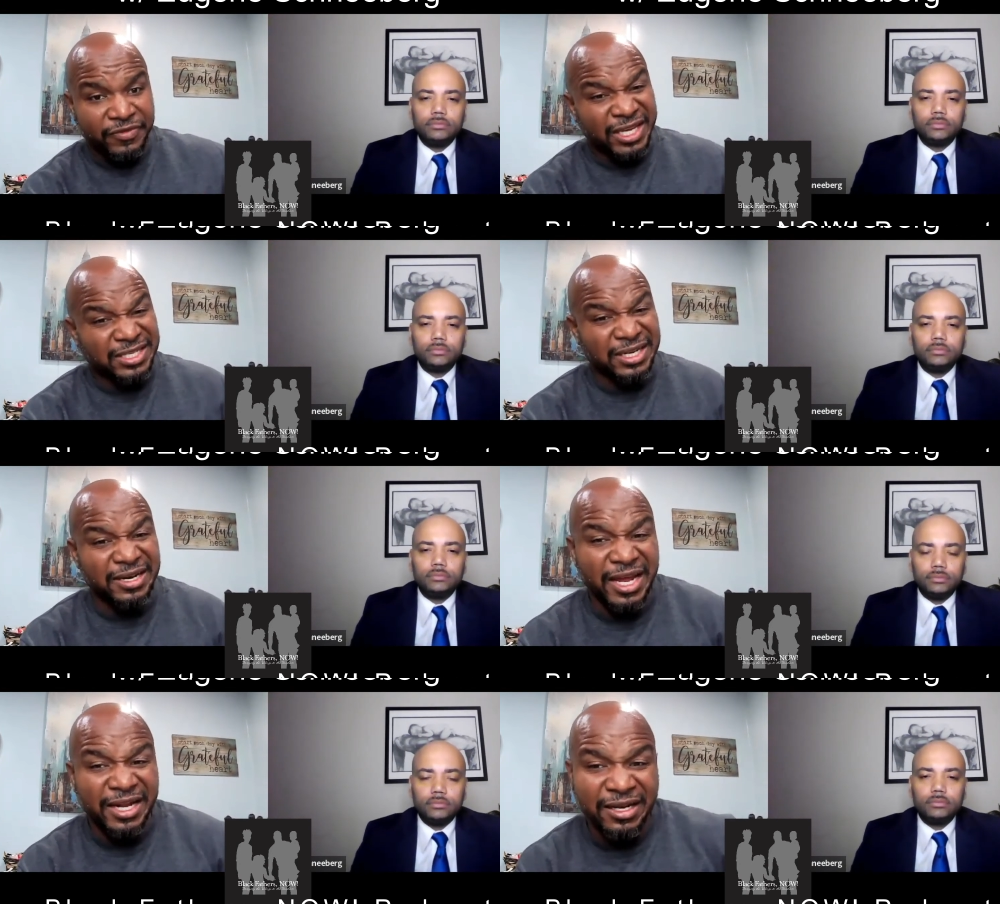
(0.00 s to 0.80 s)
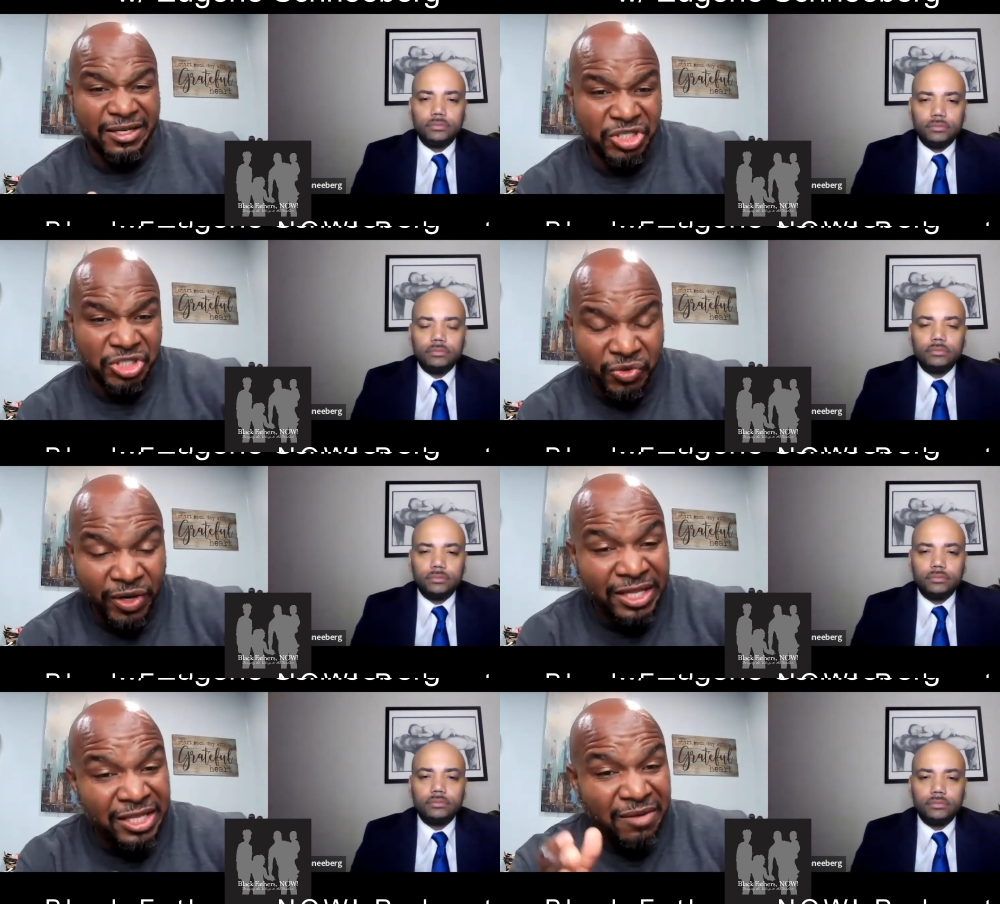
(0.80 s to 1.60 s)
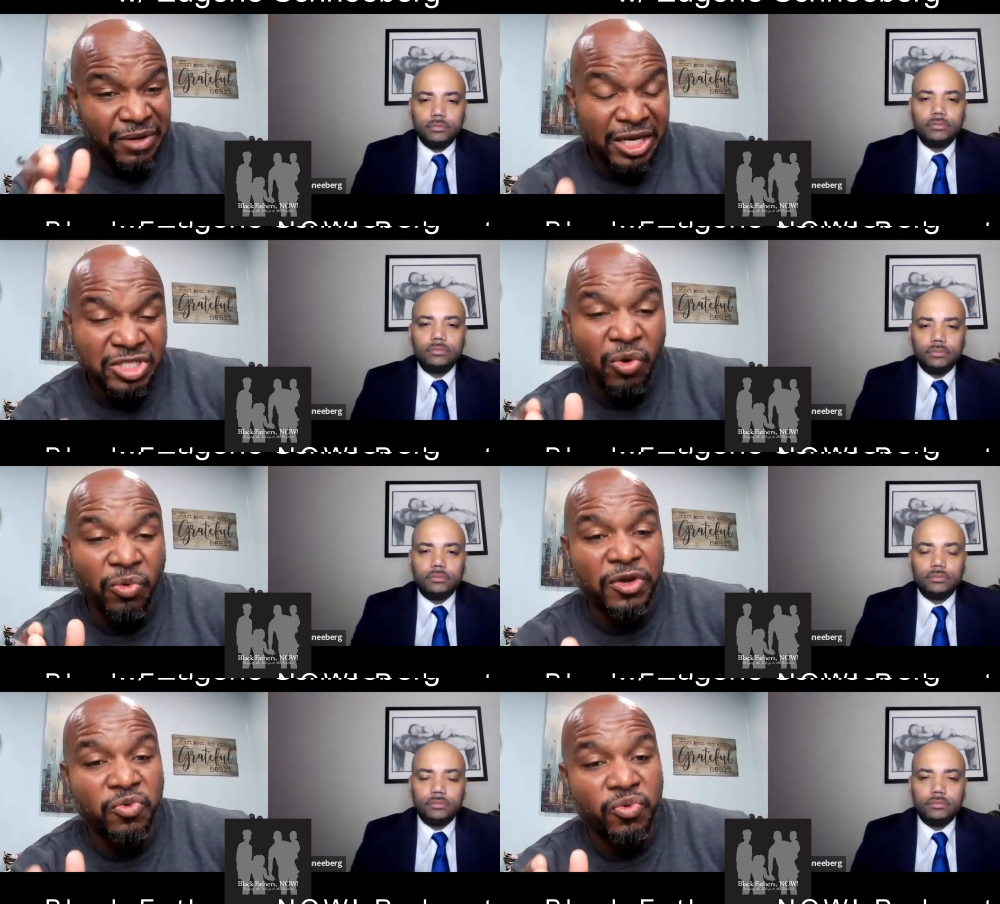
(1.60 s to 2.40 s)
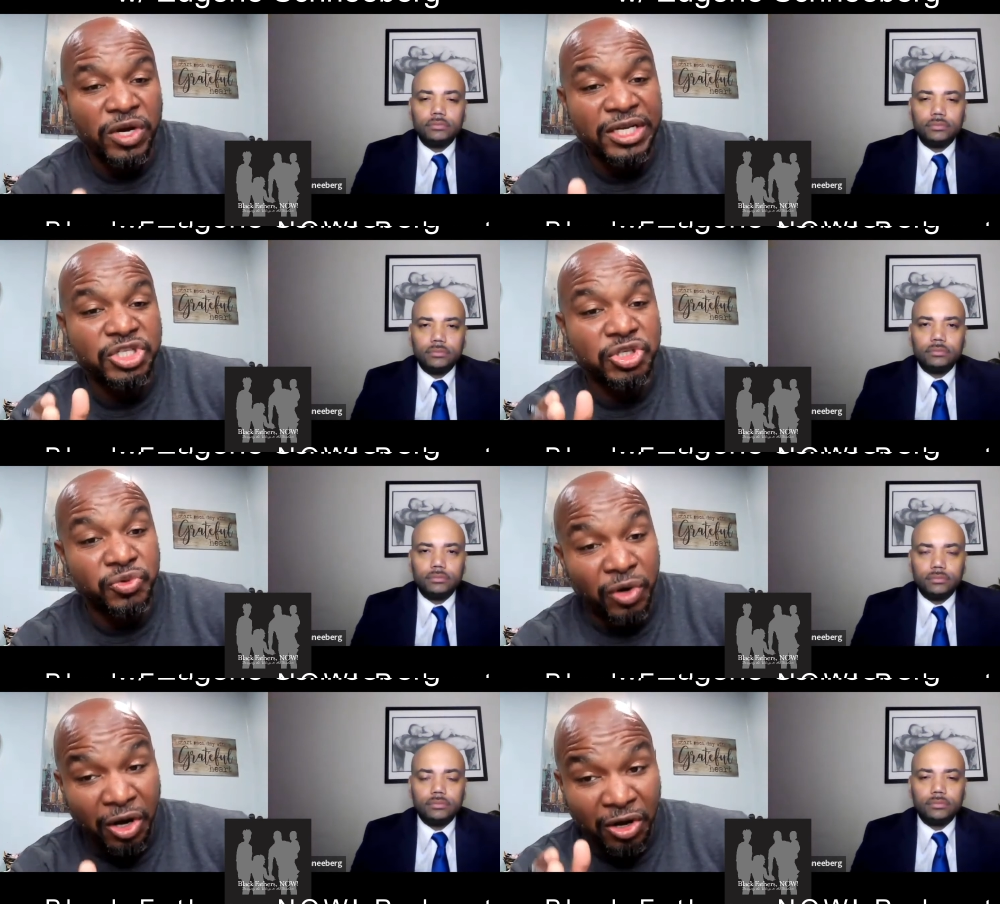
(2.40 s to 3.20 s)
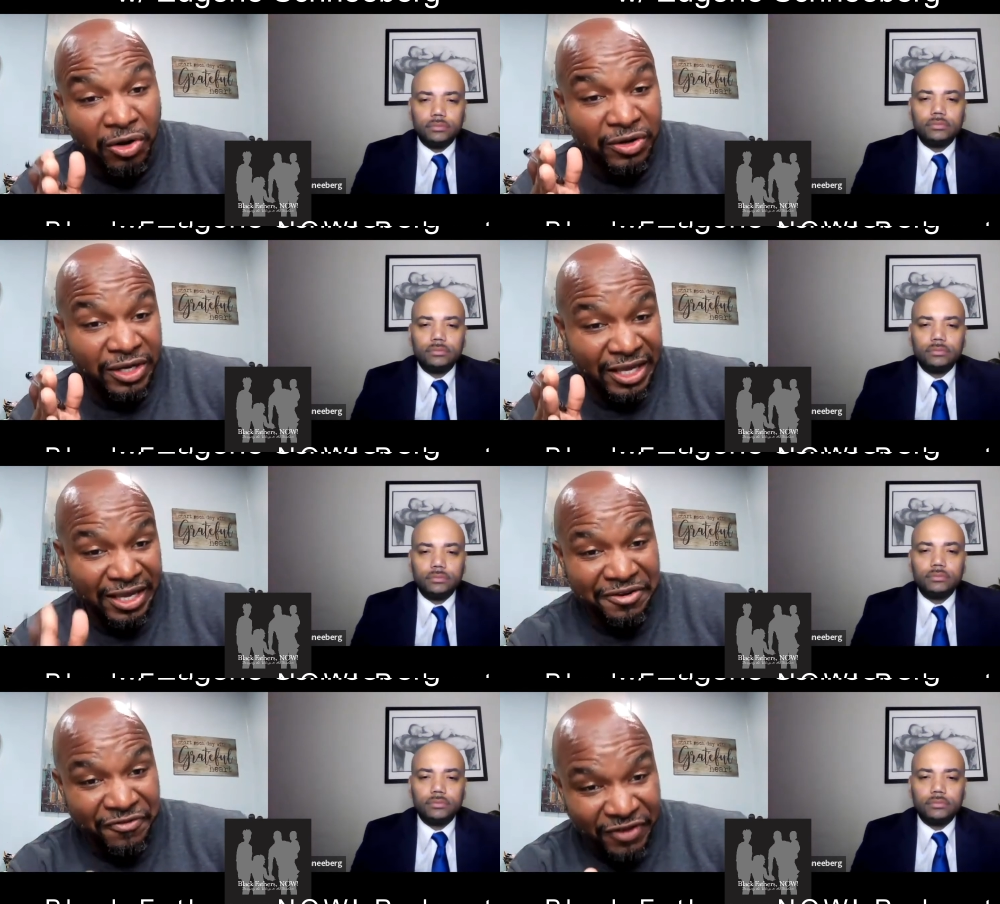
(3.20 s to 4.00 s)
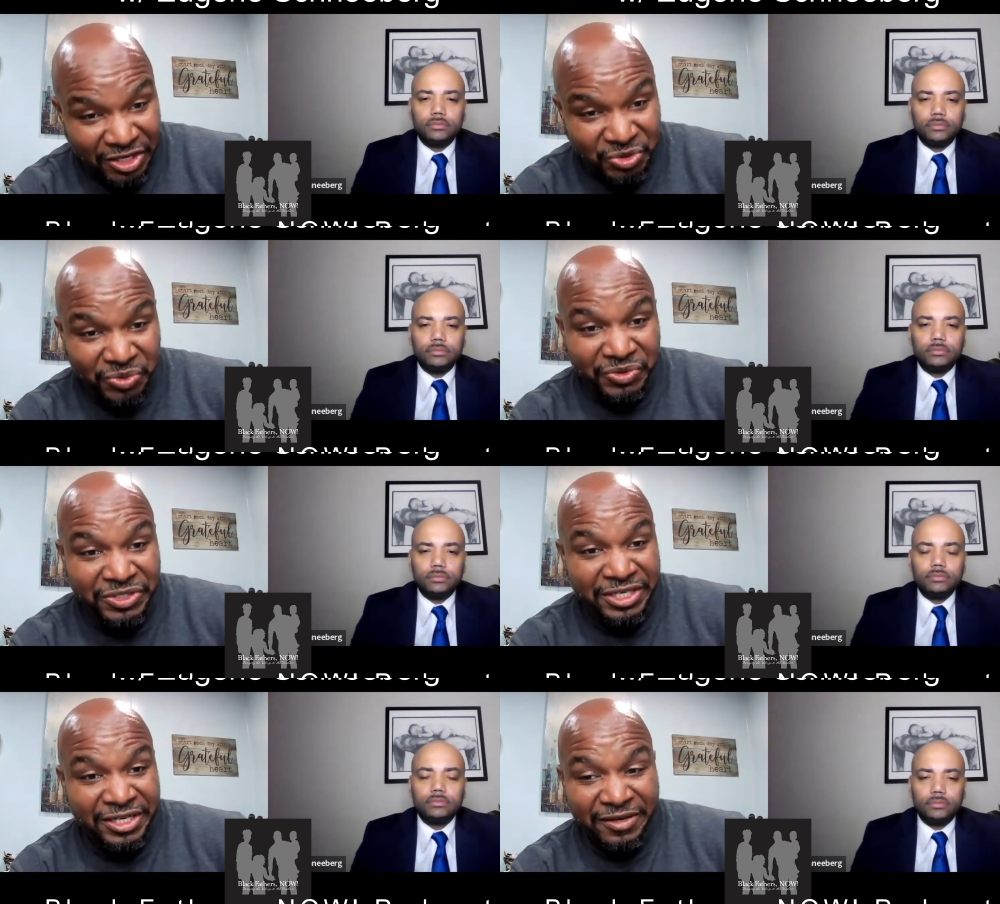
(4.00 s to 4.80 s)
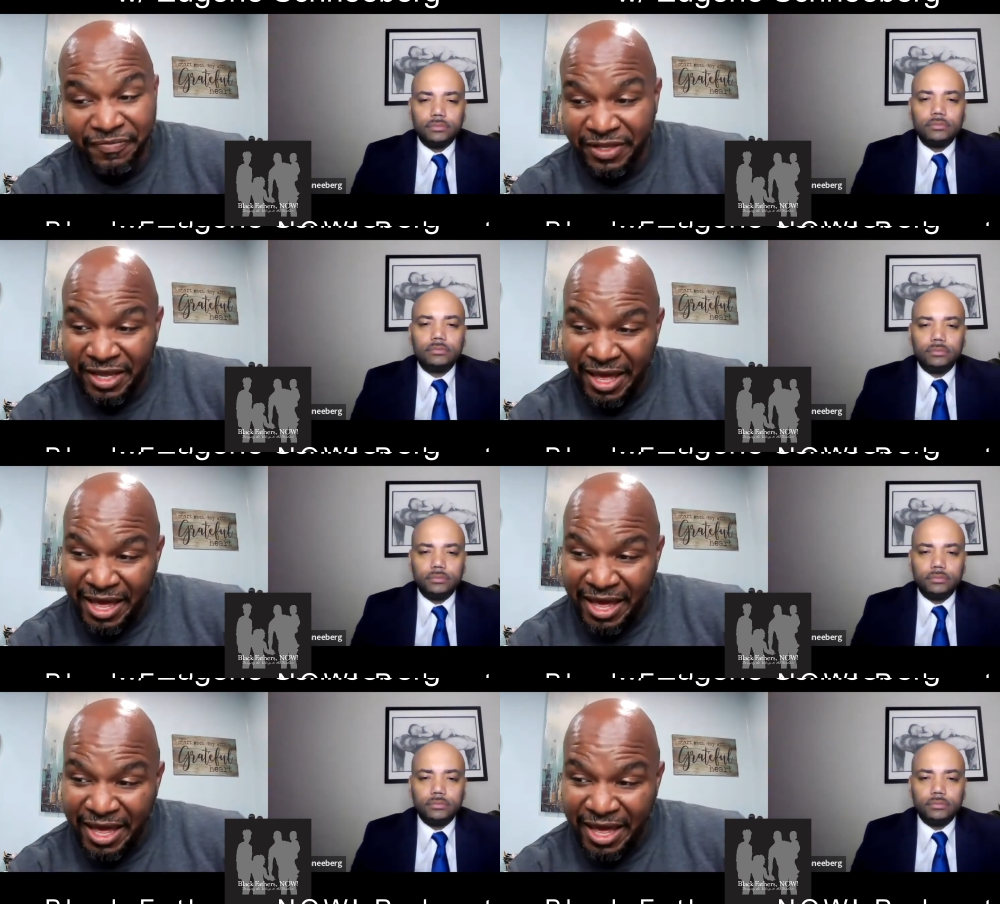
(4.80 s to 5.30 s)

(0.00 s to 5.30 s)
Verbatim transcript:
Speaker 1: is connected to strength because only really strong individuals mm.